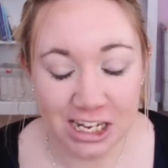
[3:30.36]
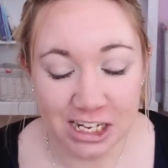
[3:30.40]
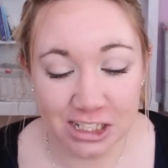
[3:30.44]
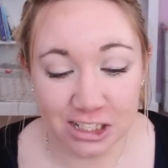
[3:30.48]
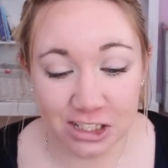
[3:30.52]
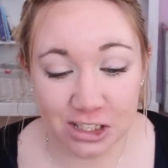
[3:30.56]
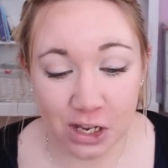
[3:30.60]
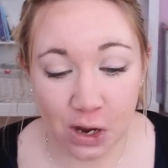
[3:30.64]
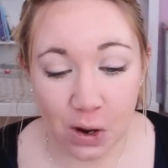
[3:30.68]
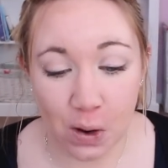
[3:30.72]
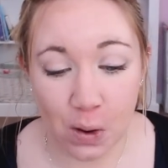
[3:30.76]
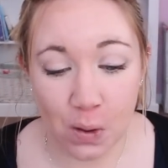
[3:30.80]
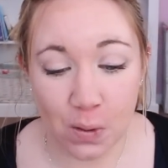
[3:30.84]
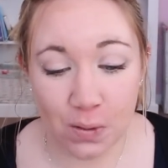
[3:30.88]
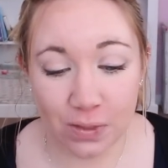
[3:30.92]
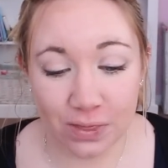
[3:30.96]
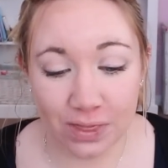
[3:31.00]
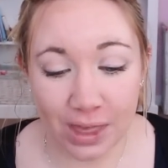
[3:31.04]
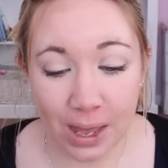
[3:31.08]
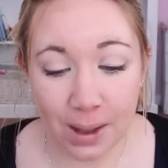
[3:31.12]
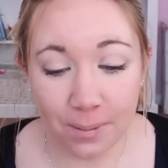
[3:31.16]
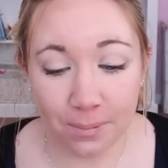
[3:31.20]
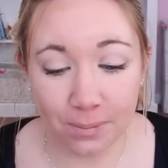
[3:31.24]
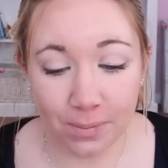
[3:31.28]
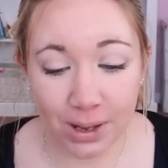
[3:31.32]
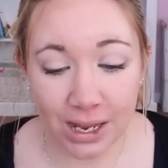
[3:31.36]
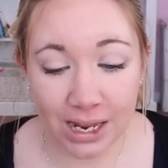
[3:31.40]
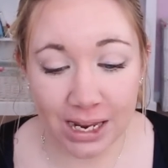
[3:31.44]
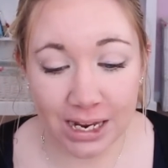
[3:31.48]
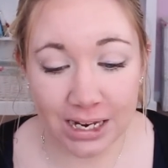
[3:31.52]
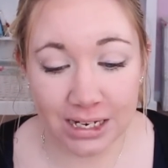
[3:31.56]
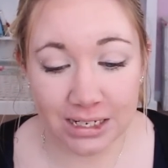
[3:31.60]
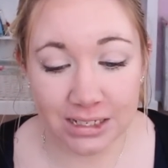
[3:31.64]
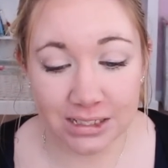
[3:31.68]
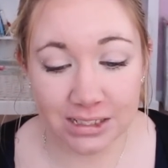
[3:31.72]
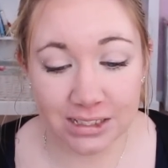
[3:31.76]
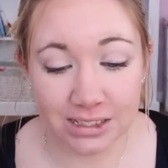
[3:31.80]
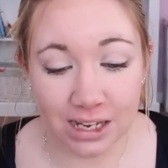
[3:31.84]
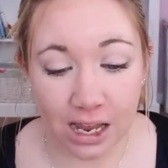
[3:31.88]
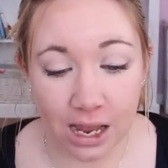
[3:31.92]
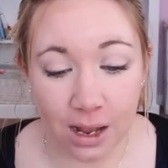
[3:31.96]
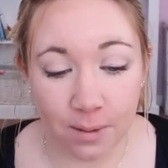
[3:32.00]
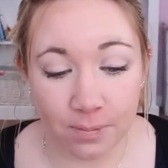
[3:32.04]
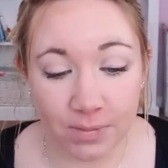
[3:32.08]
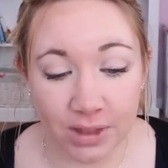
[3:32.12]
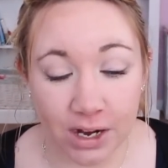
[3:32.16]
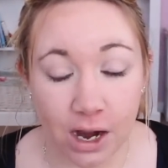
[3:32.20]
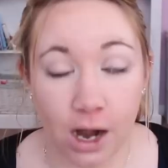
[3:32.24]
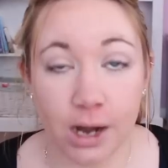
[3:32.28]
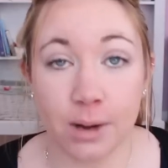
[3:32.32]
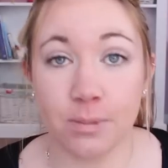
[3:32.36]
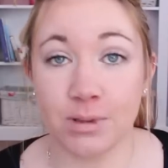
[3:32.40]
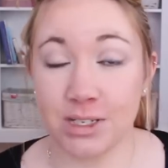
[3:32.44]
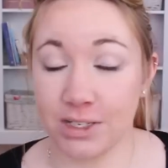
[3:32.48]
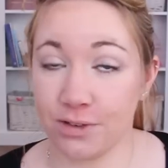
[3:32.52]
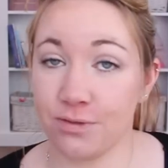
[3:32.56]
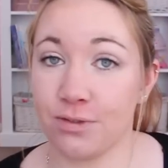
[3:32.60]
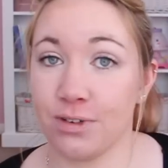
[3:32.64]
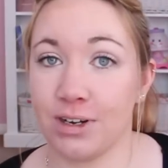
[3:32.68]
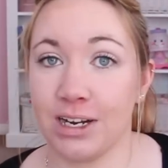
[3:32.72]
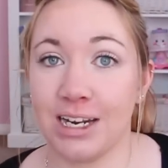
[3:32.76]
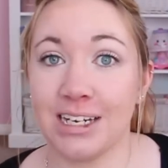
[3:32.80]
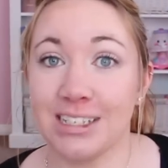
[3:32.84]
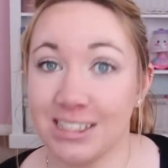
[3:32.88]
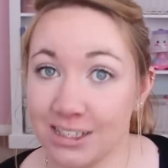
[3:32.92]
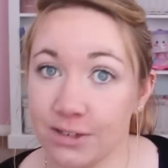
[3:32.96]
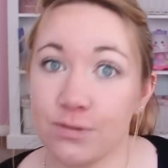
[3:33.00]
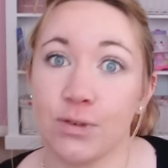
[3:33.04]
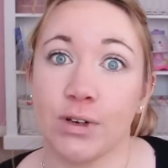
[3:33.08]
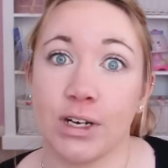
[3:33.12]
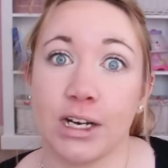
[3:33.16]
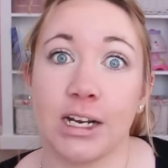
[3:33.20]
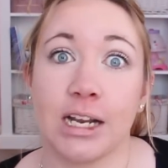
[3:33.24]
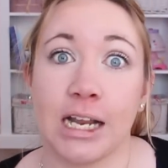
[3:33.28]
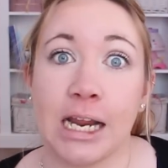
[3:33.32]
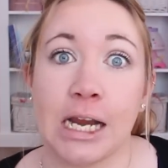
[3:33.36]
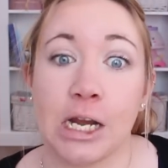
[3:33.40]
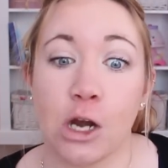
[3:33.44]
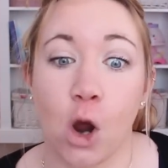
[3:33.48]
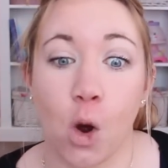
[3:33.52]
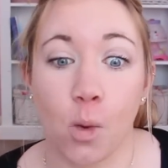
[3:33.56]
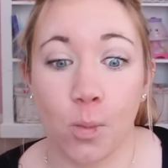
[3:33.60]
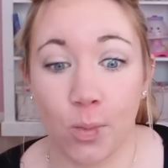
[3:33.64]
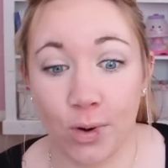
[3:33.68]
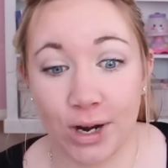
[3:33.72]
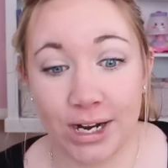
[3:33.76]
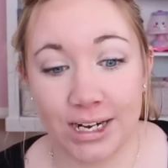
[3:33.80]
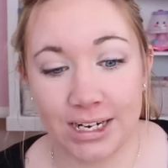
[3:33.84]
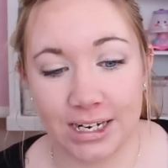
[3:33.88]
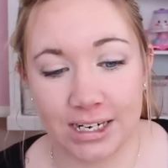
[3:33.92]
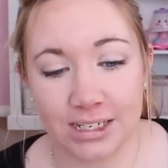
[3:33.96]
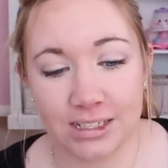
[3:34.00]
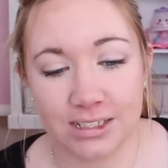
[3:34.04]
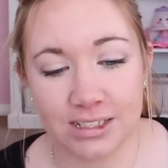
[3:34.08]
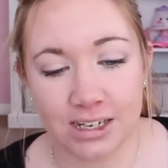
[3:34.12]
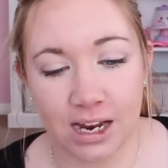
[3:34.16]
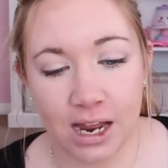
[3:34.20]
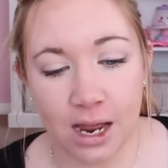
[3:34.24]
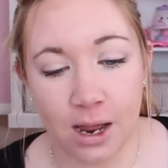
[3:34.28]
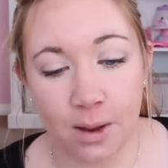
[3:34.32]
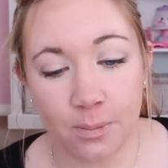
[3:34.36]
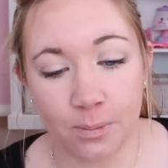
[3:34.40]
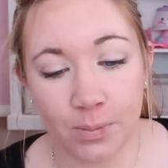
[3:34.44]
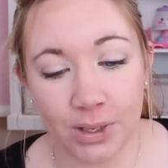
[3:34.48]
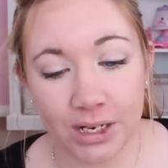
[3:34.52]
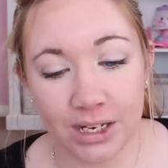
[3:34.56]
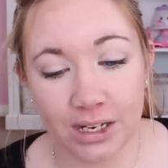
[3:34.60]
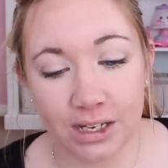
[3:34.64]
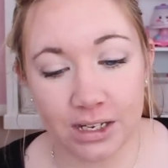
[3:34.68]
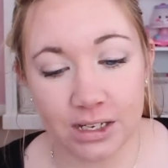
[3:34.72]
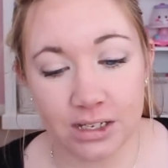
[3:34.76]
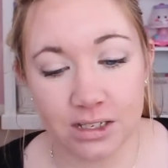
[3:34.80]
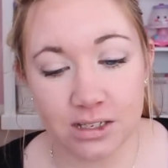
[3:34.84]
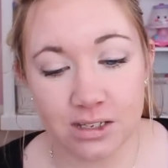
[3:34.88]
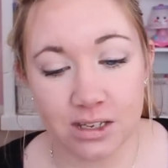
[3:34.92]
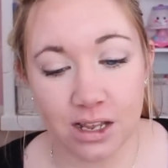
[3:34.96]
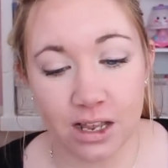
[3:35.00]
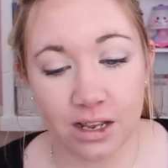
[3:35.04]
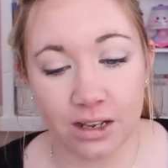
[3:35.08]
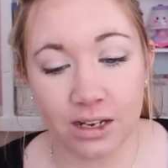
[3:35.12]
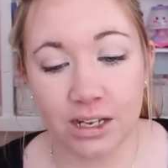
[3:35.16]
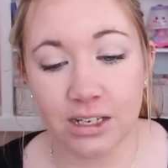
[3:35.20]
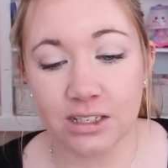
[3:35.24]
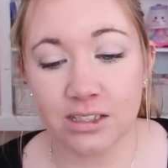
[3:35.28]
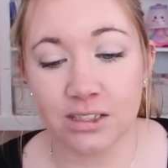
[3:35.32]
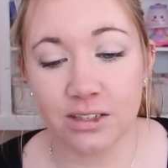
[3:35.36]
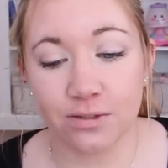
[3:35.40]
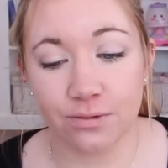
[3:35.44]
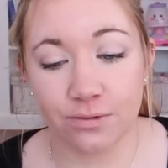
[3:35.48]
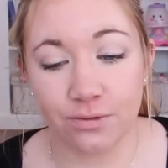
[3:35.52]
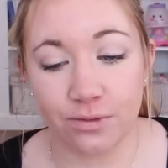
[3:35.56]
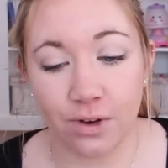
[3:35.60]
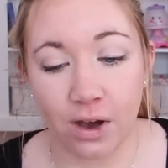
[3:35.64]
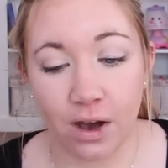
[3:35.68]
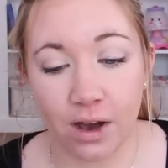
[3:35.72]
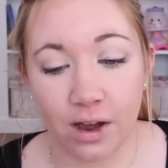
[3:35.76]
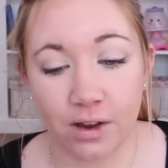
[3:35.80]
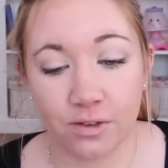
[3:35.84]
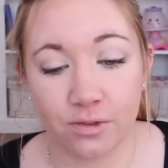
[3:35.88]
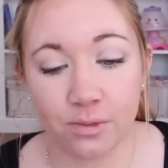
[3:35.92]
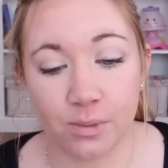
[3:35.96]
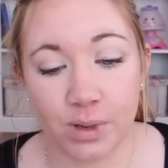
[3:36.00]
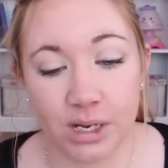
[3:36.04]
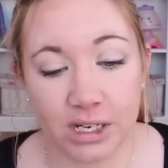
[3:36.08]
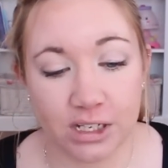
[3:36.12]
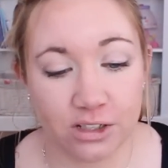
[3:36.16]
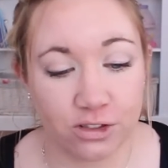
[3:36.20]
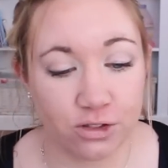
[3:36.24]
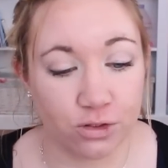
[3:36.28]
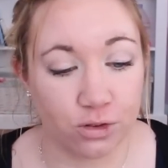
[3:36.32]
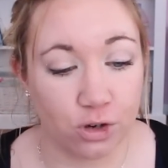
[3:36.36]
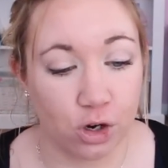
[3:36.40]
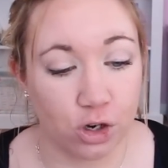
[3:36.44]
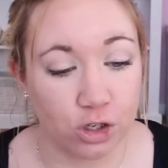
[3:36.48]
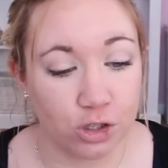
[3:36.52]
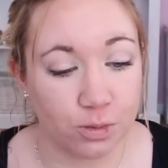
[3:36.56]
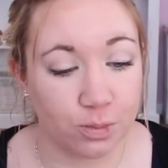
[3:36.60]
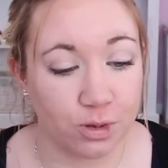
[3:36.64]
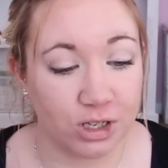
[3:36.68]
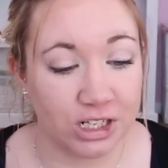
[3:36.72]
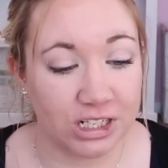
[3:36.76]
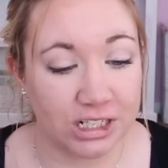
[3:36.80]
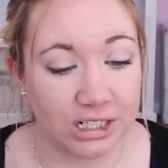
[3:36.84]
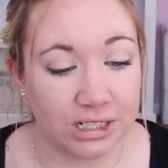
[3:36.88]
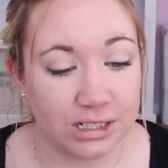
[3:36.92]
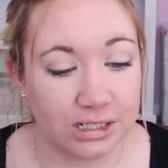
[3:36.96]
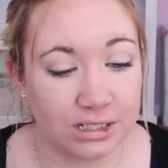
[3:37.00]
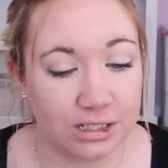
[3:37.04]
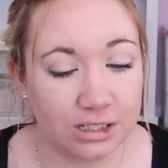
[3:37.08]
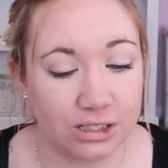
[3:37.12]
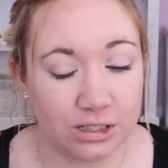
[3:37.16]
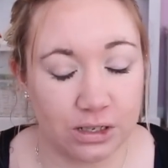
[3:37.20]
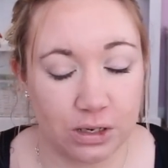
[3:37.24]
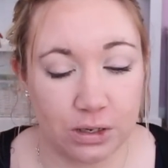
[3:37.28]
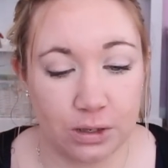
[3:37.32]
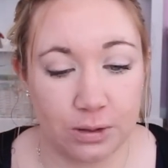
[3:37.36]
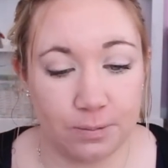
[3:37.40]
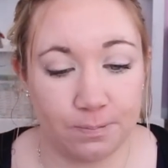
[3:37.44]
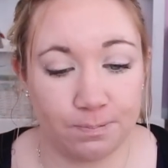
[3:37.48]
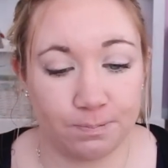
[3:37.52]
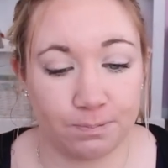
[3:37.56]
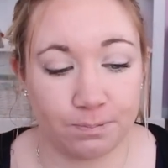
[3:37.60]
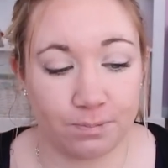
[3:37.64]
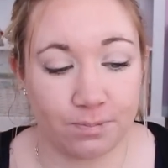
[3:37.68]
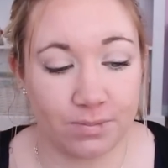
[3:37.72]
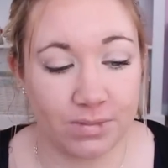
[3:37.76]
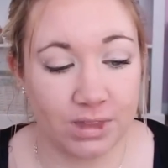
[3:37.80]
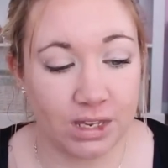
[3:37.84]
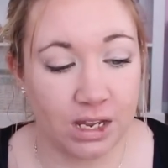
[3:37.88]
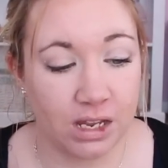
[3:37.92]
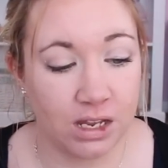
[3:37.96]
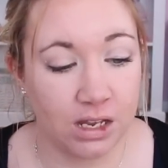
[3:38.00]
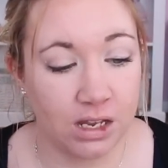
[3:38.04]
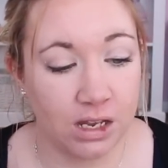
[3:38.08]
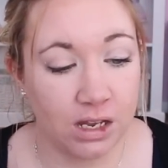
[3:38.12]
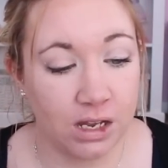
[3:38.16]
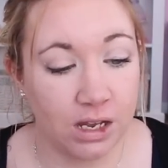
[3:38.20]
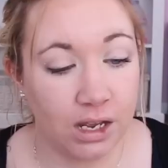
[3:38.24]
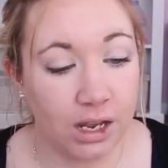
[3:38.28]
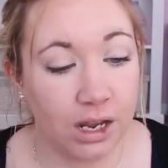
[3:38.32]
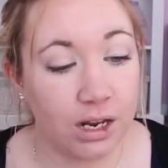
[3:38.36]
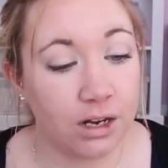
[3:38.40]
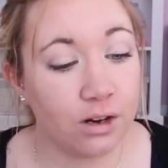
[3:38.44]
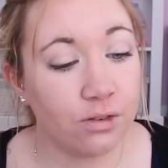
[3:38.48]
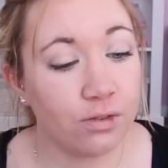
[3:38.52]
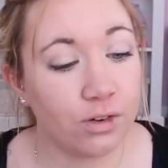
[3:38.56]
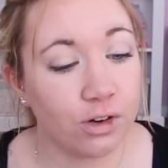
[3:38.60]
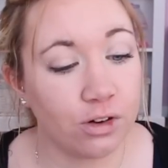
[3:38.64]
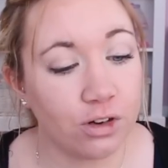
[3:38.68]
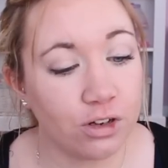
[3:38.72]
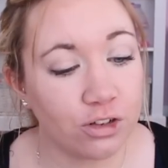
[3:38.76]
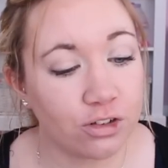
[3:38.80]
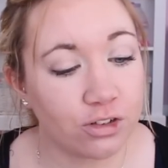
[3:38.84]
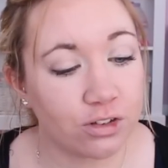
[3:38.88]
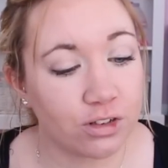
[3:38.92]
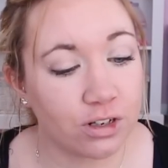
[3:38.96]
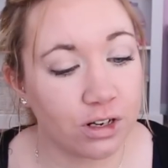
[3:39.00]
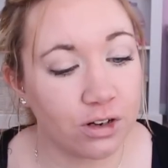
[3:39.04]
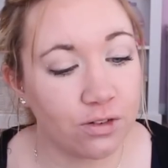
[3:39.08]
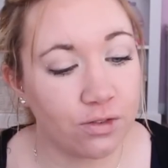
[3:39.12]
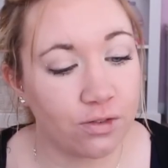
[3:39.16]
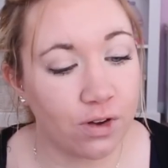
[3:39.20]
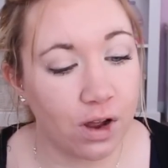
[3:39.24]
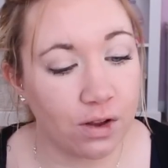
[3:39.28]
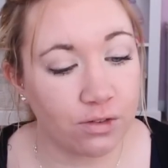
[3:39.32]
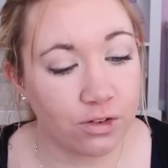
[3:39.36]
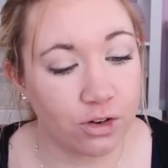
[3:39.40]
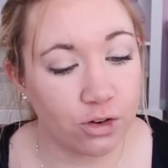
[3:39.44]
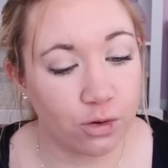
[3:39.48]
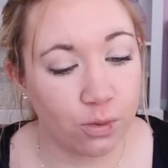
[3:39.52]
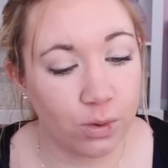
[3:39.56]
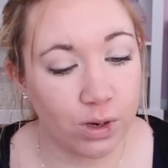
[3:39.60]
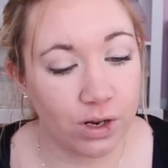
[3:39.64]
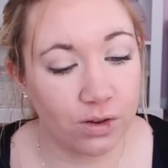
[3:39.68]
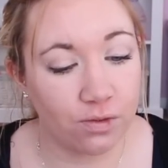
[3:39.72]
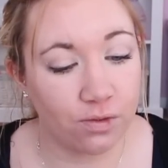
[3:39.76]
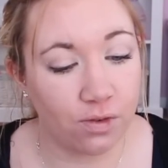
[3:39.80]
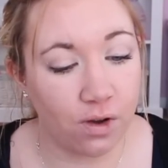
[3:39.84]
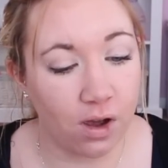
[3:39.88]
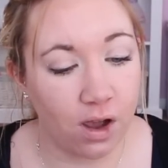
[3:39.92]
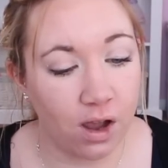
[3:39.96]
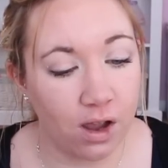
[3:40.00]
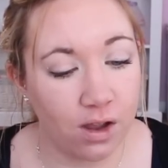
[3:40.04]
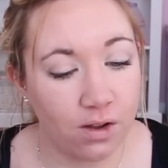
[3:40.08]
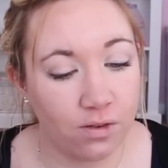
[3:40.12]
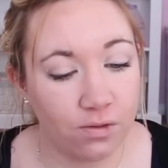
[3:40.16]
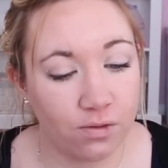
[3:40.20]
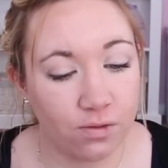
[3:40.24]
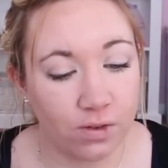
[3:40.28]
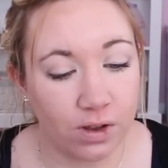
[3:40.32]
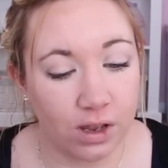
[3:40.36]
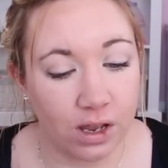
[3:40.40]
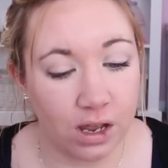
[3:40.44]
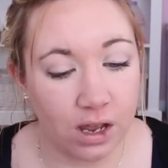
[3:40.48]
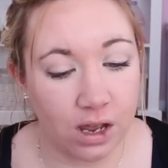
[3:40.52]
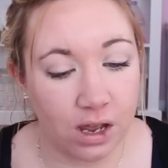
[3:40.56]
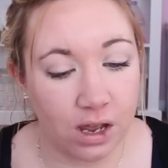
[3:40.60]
So that means that I am definitely not pregnant, because less than five means you're not pregnant. So, and if you're interested, 5 to 25